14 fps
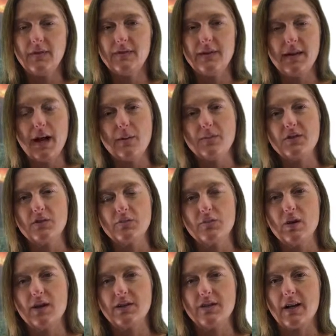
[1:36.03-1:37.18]
The capstone
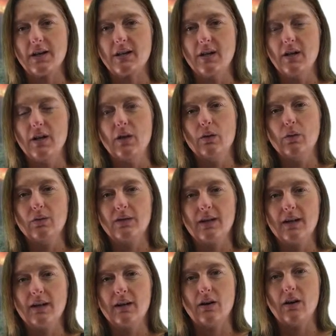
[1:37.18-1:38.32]
project will
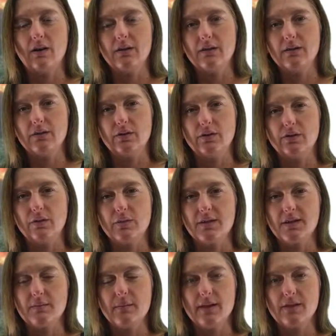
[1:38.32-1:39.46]
take all that you've learned from the
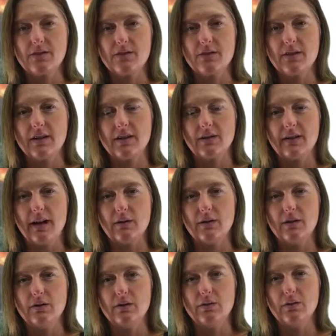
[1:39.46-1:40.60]
semester and allow
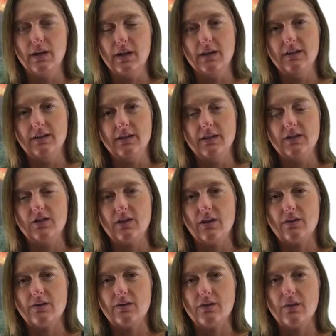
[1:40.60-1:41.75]
you to teach
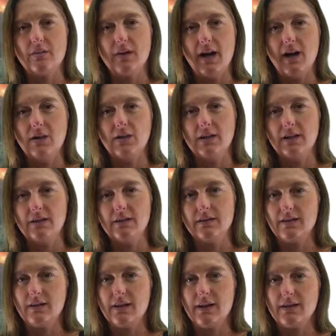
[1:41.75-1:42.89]
others about
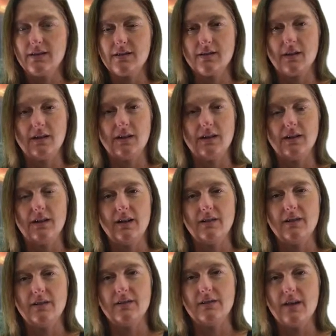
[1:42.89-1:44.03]
the case study and the
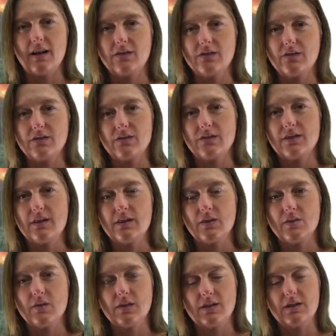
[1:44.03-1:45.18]
disasters that you're
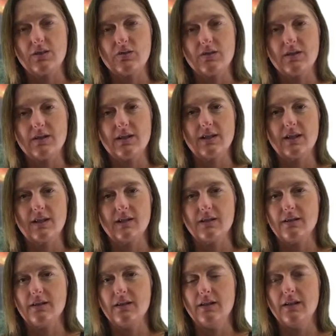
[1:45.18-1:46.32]
most interested in,